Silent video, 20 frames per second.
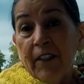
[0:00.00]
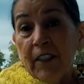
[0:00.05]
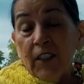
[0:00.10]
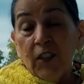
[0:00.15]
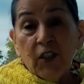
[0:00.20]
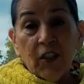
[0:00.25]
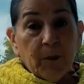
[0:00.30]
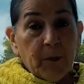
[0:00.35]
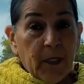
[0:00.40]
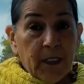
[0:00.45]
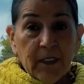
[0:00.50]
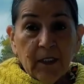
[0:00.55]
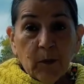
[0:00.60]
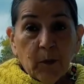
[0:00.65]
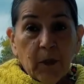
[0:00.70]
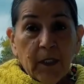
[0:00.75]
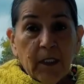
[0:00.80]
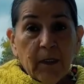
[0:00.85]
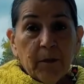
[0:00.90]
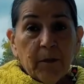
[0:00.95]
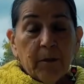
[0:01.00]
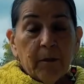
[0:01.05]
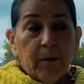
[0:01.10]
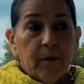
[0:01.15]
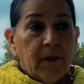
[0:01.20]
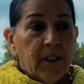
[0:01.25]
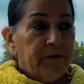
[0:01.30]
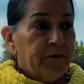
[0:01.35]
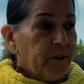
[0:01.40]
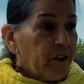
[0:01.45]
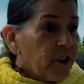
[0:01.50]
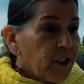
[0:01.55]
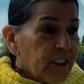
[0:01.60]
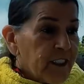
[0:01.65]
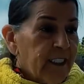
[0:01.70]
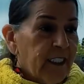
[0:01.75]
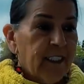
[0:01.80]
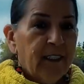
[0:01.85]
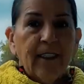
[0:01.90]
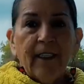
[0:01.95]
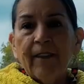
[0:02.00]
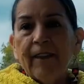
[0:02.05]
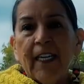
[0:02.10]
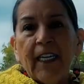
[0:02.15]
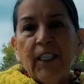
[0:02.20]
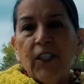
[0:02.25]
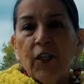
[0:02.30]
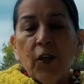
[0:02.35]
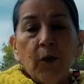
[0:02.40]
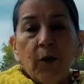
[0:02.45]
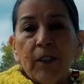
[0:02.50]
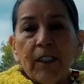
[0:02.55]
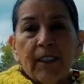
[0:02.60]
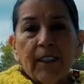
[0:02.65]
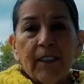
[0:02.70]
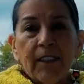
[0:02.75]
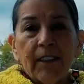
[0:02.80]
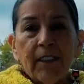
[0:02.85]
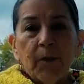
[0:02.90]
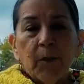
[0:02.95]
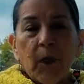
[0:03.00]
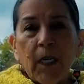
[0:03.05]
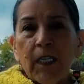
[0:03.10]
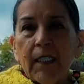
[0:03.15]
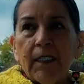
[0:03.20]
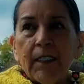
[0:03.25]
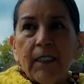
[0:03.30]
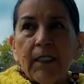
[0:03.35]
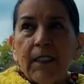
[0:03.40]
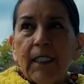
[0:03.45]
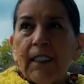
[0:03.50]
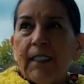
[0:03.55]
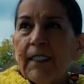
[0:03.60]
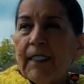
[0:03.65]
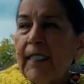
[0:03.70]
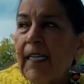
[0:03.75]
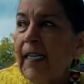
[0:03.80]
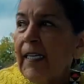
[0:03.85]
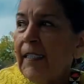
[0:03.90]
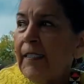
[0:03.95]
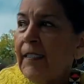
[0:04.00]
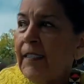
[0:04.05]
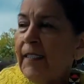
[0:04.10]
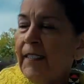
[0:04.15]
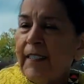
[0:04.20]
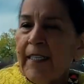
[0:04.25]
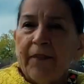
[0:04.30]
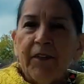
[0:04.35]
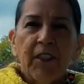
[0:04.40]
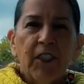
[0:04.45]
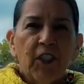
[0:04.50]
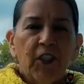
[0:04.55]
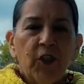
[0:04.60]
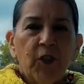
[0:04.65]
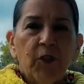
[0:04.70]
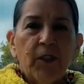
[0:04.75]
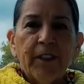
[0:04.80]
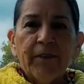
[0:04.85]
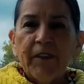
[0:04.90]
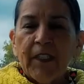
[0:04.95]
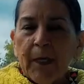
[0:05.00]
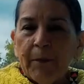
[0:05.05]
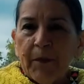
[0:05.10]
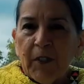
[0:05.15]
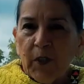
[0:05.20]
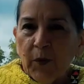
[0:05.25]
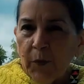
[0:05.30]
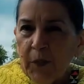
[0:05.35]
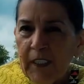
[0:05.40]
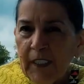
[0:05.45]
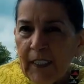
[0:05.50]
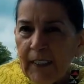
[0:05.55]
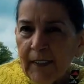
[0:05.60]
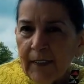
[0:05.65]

village in Musqueam, the first thing that they noticed was they said, 7 canoes have come to greet